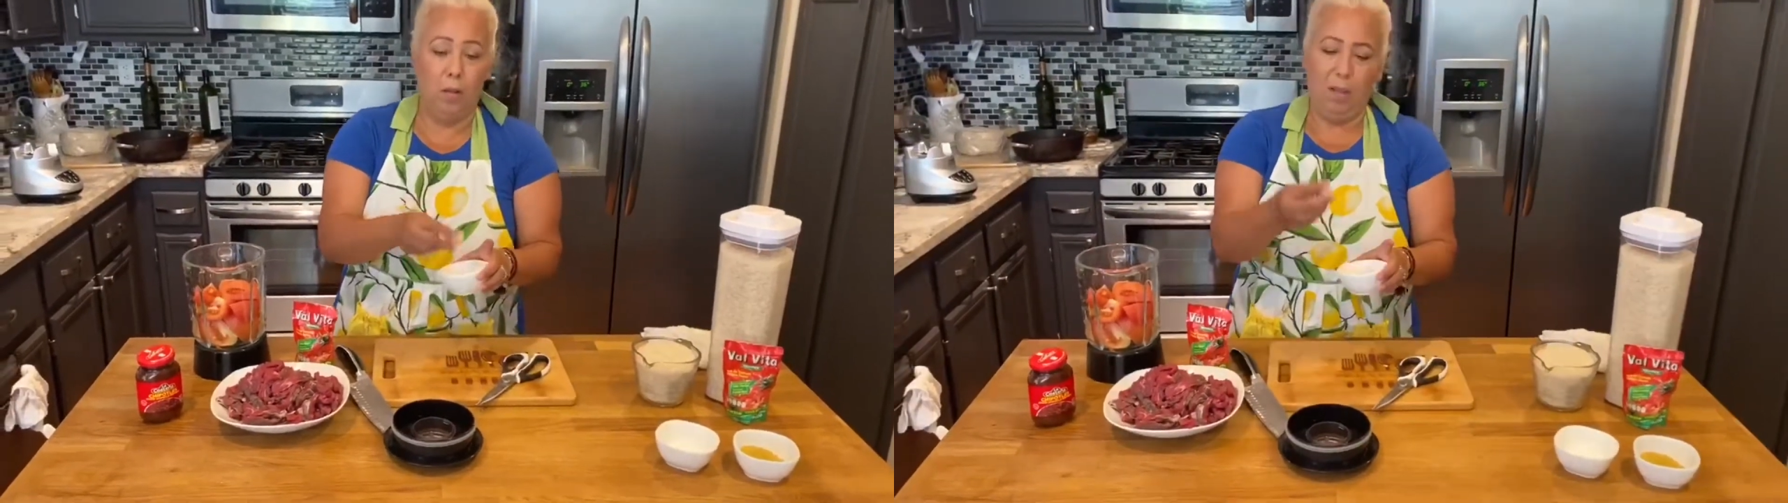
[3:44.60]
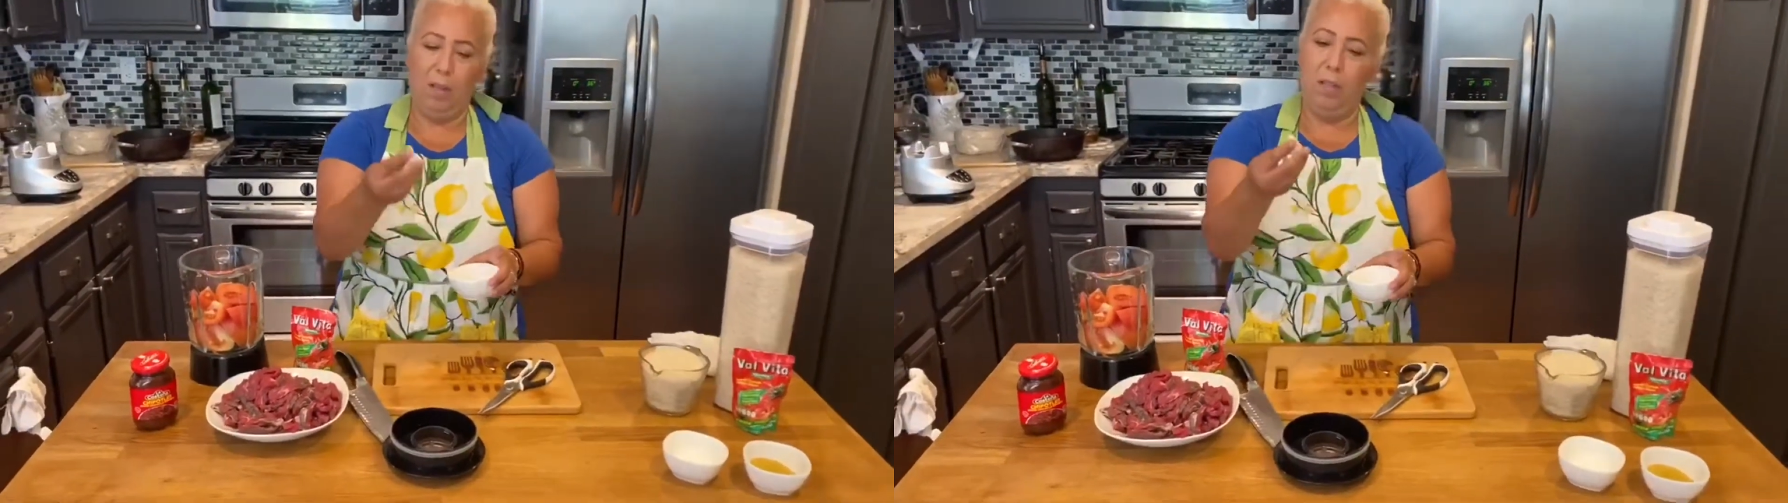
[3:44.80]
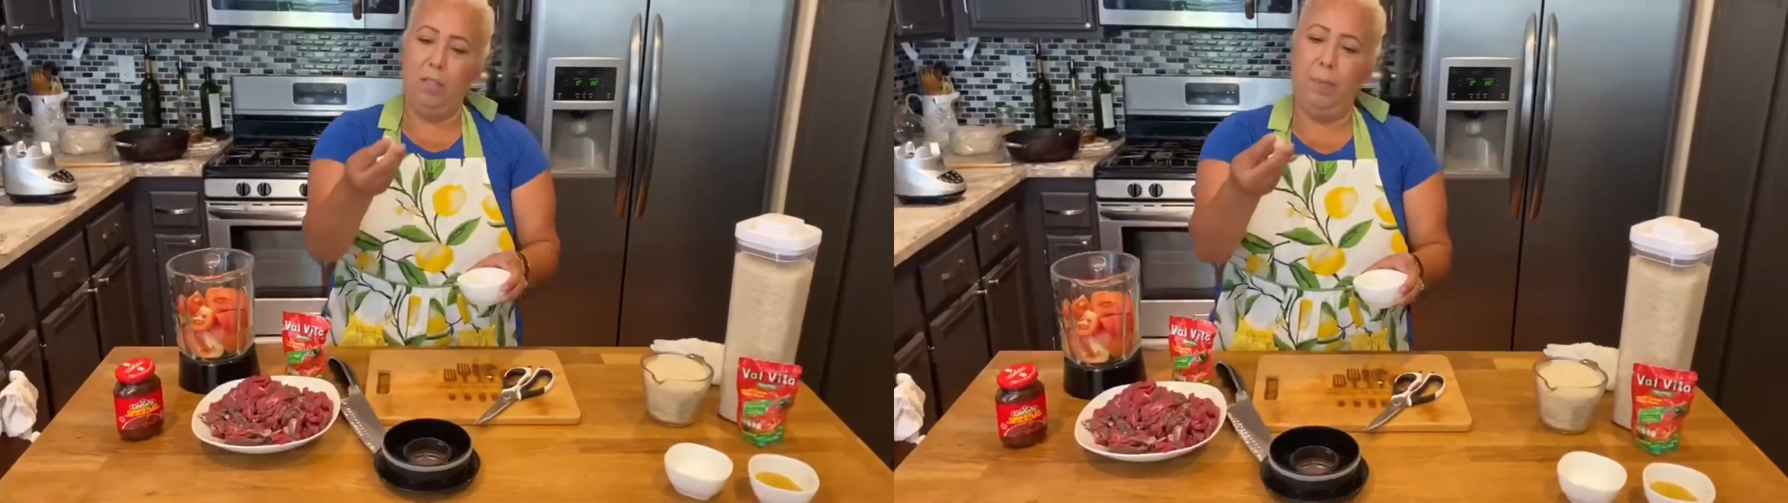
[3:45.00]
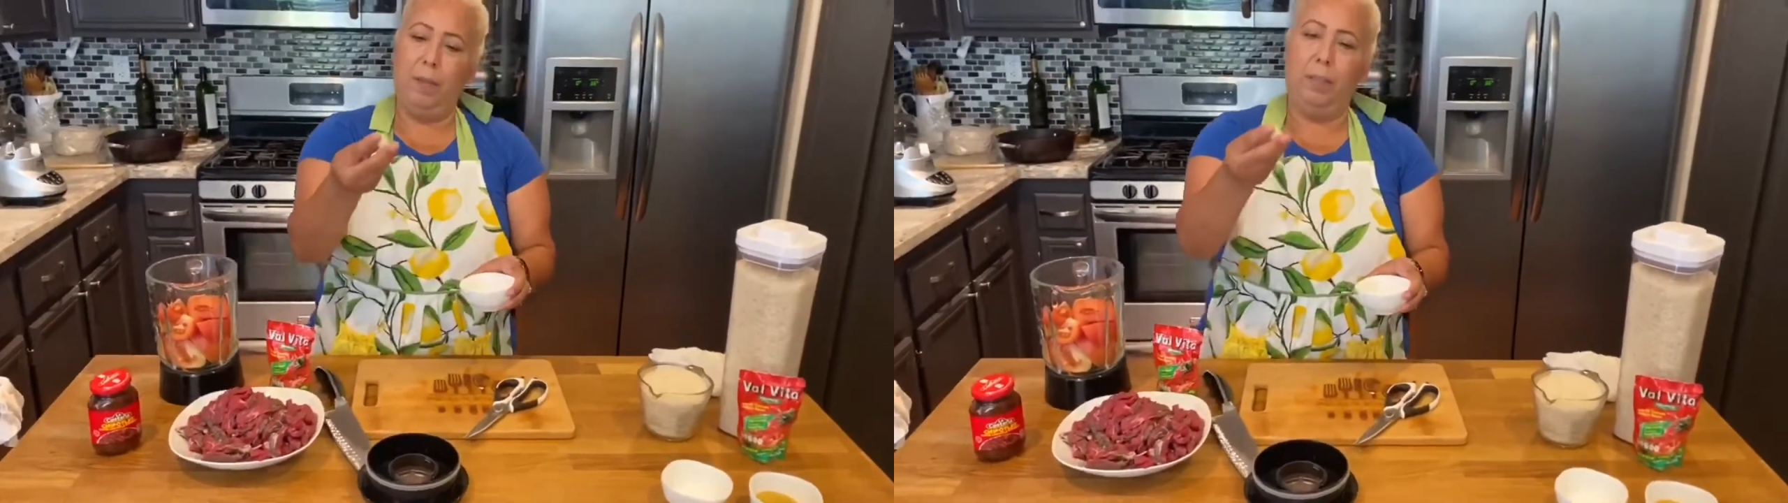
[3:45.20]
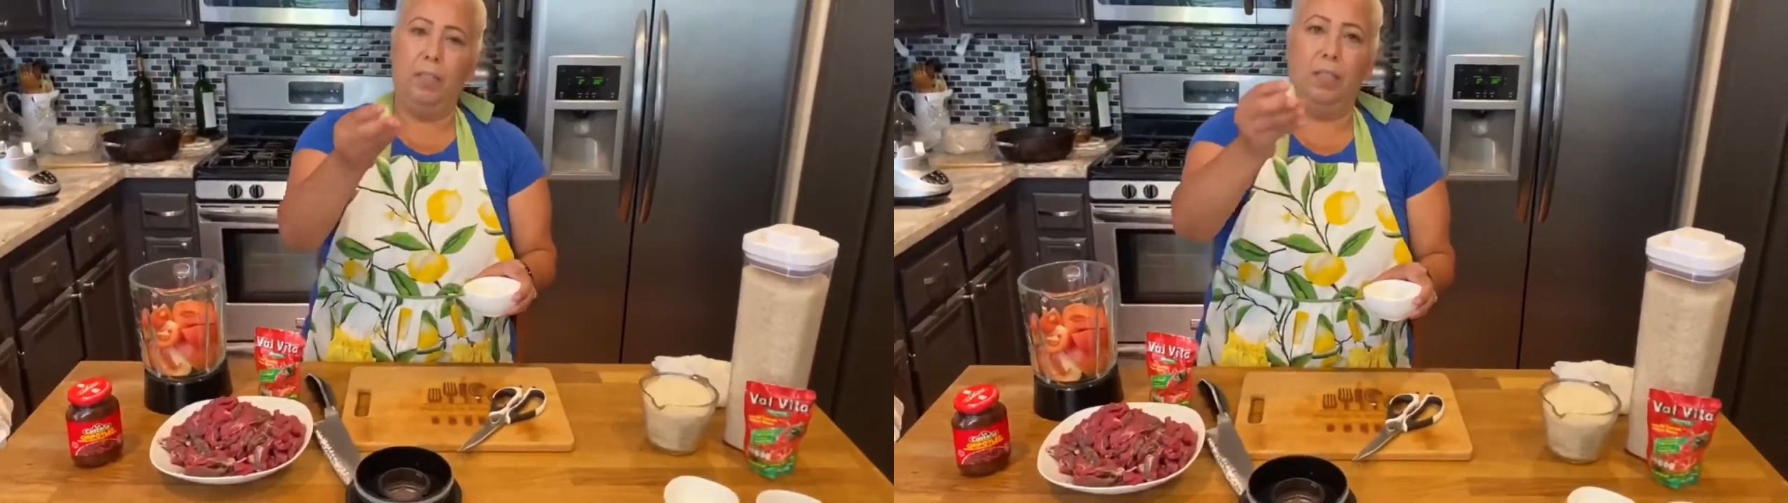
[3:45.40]
it's about
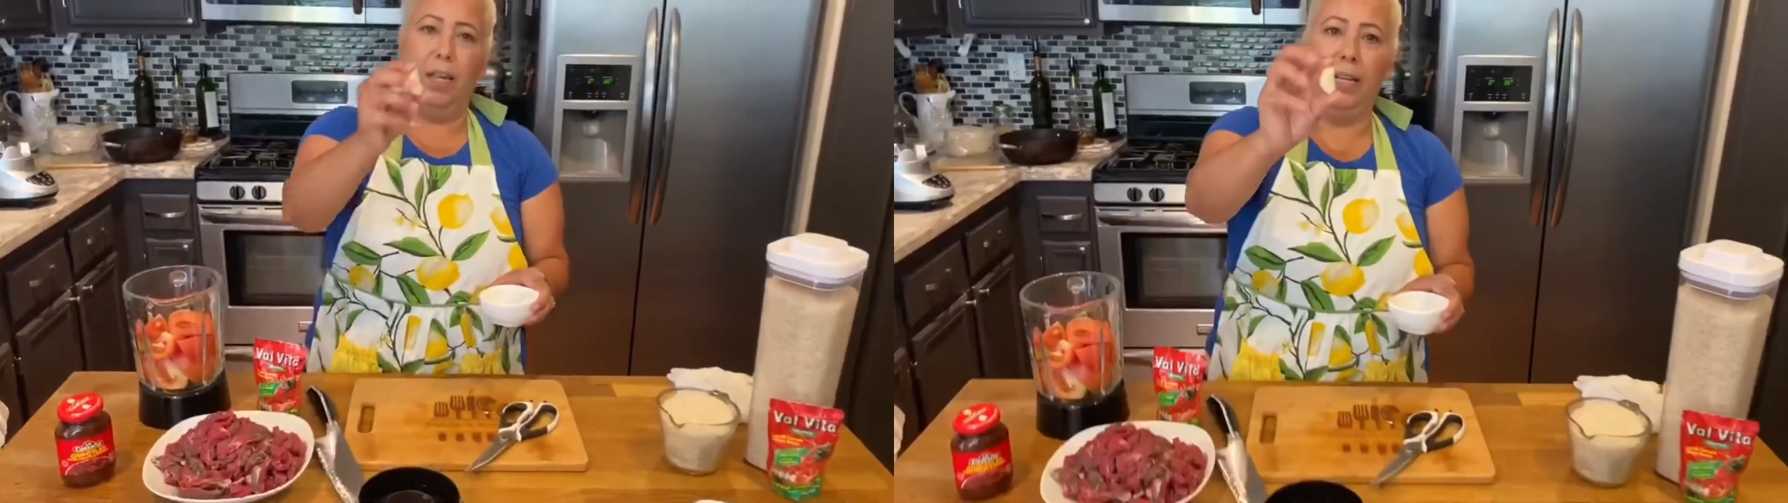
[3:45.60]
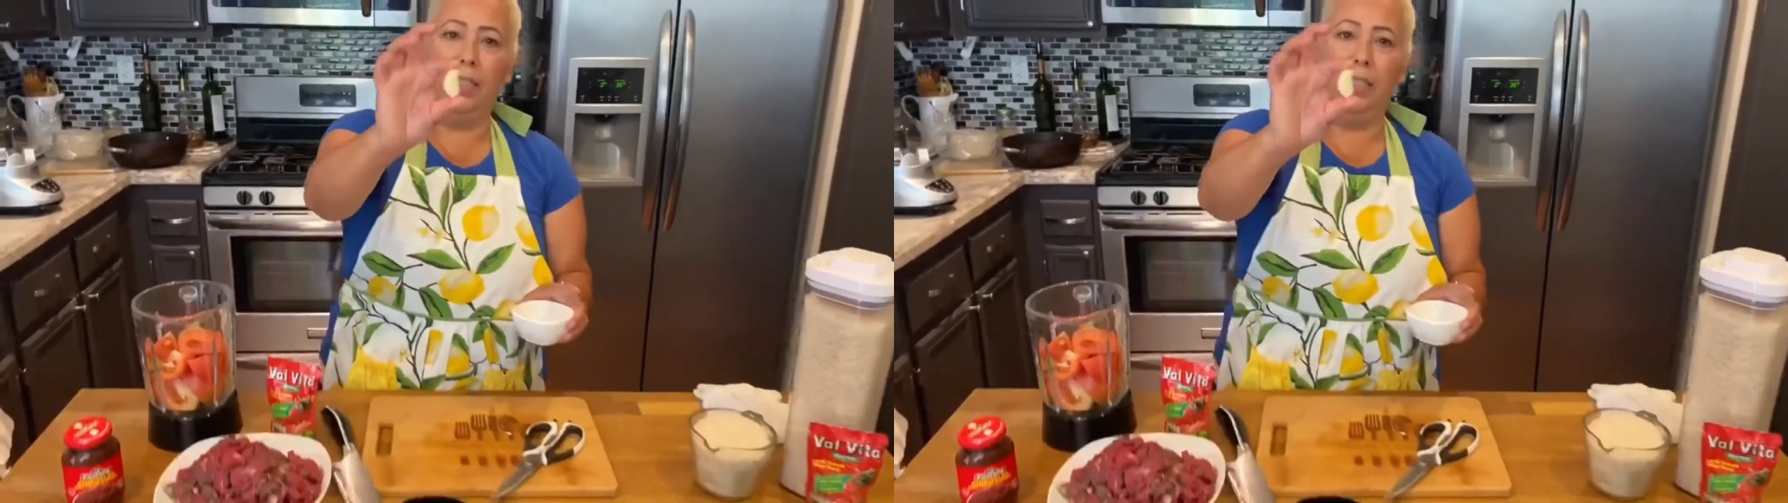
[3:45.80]
this size,